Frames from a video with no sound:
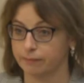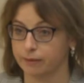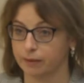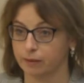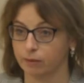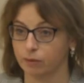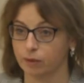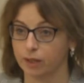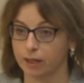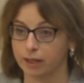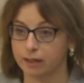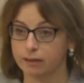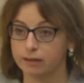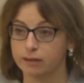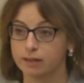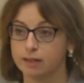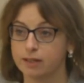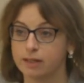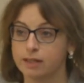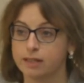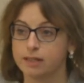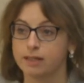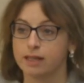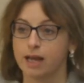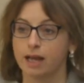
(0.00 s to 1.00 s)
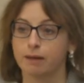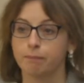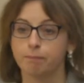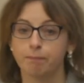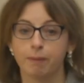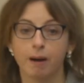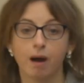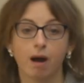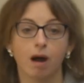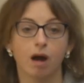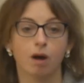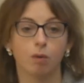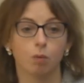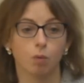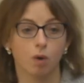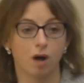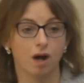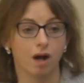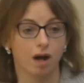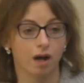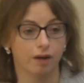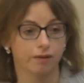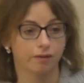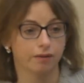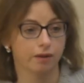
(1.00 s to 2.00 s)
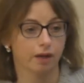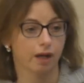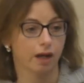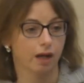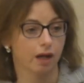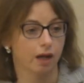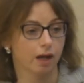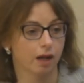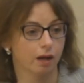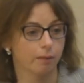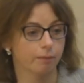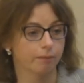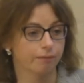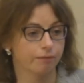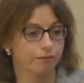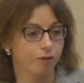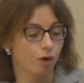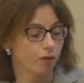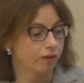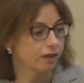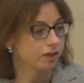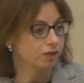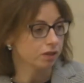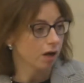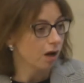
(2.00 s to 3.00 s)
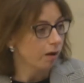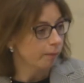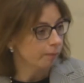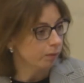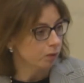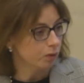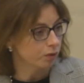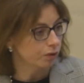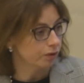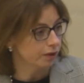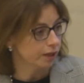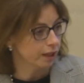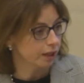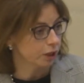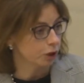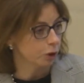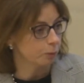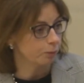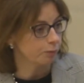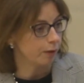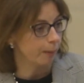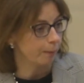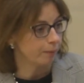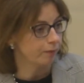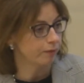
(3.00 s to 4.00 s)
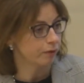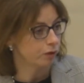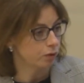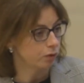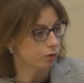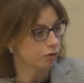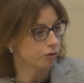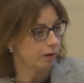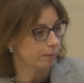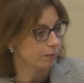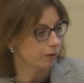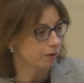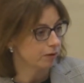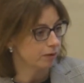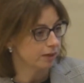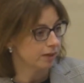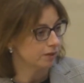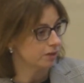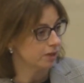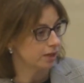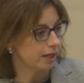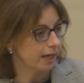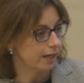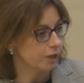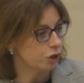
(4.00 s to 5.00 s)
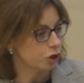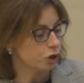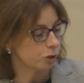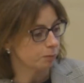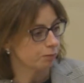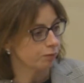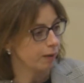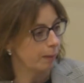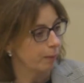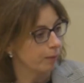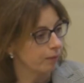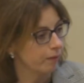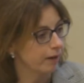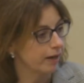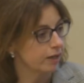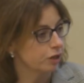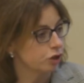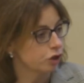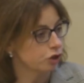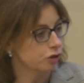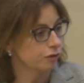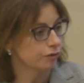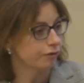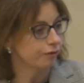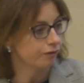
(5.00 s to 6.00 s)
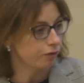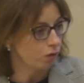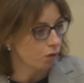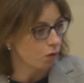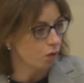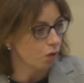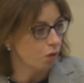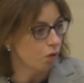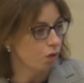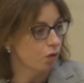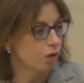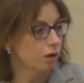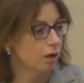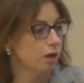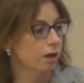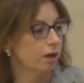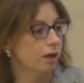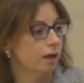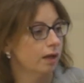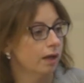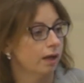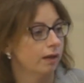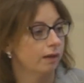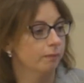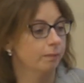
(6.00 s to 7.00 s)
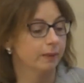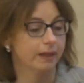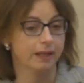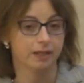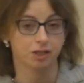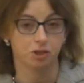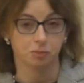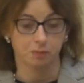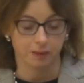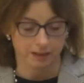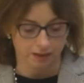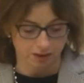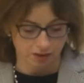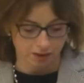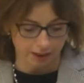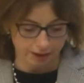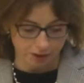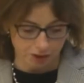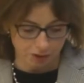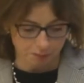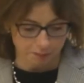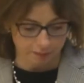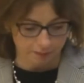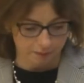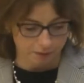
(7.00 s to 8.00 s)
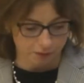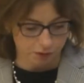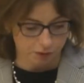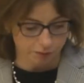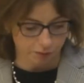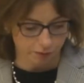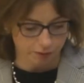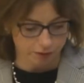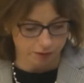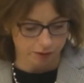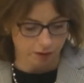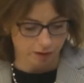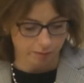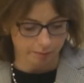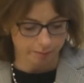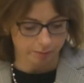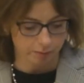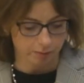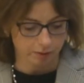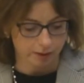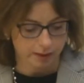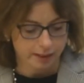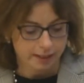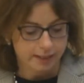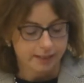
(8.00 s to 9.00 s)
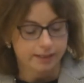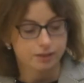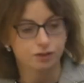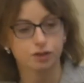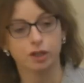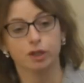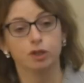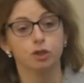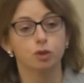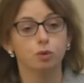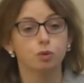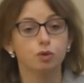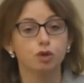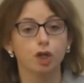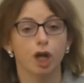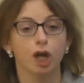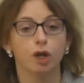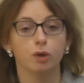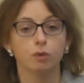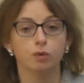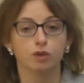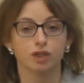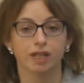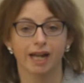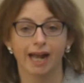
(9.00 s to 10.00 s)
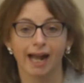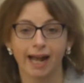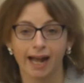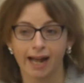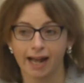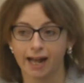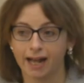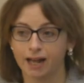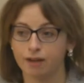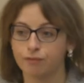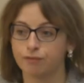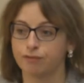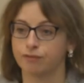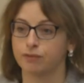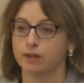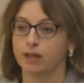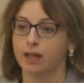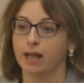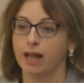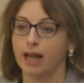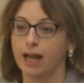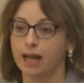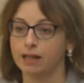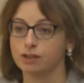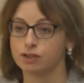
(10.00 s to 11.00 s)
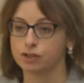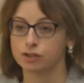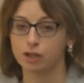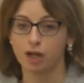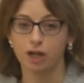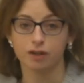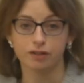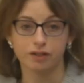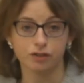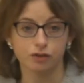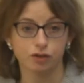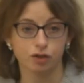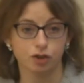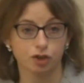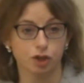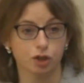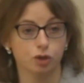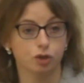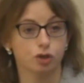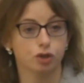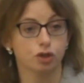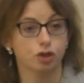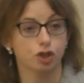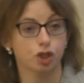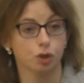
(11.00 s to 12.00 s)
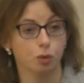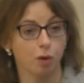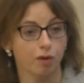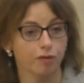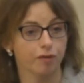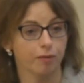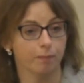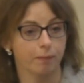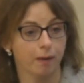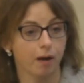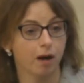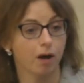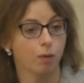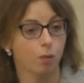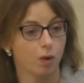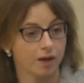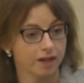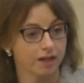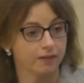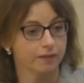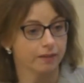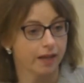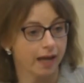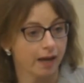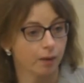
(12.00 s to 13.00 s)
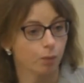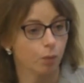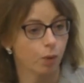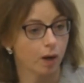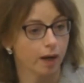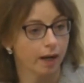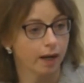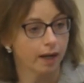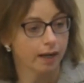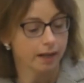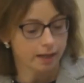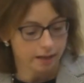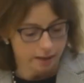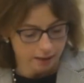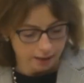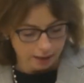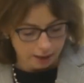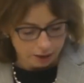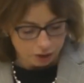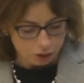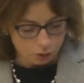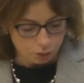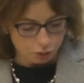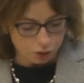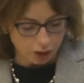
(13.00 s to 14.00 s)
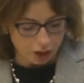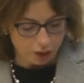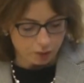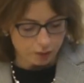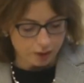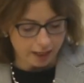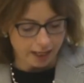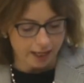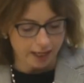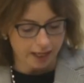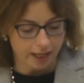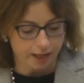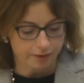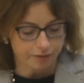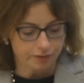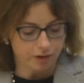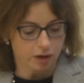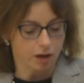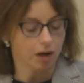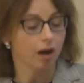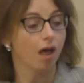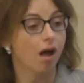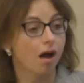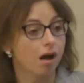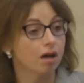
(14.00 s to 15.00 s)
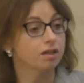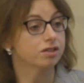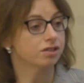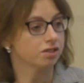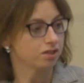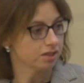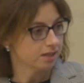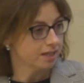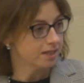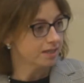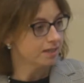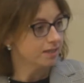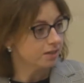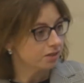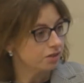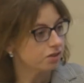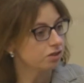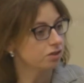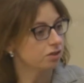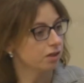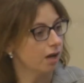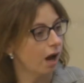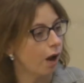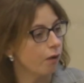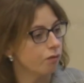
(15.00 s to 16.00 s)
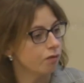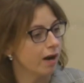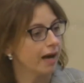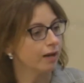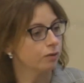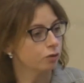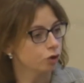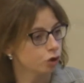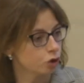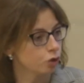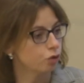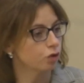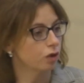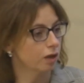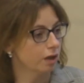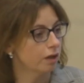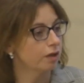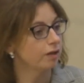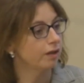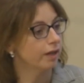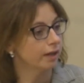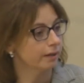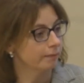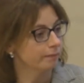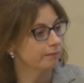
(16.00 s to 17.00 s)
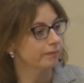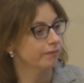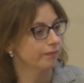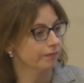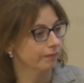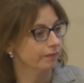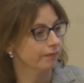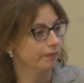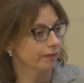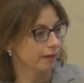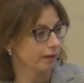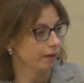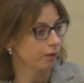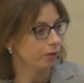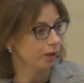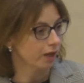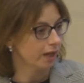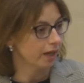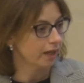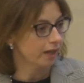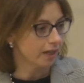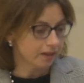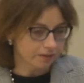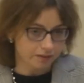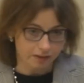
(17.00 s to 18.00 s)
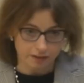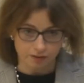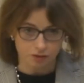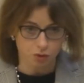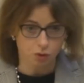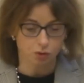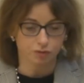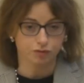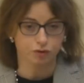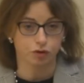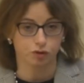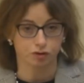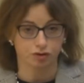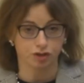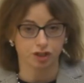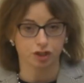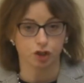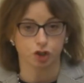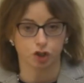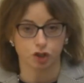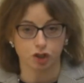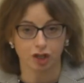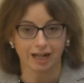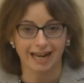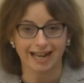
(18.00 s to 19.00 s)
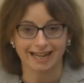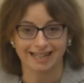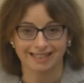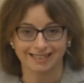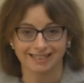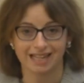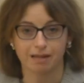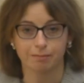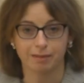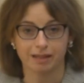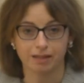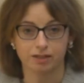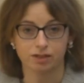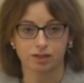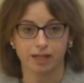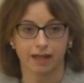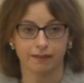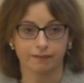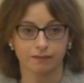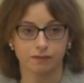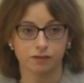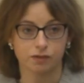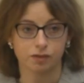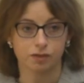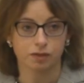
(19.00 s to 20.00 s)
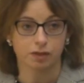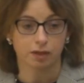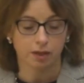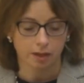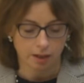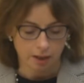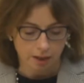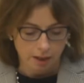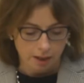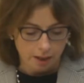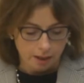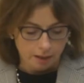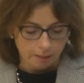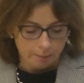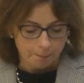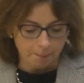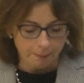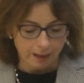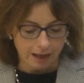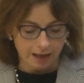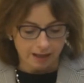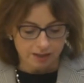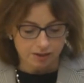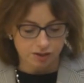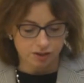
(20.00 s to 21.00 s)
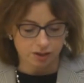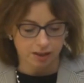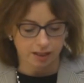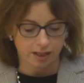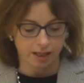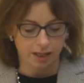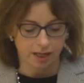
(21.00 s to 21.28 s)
Okay? And Part 1, for example, could include preparatory or criminal litigation preparation for BSB assessments, for example. So you don't have, at certain institutions who offer Part 1 in that way, you don't have classes around your learning, okay, in this sort of traditional academic sense. But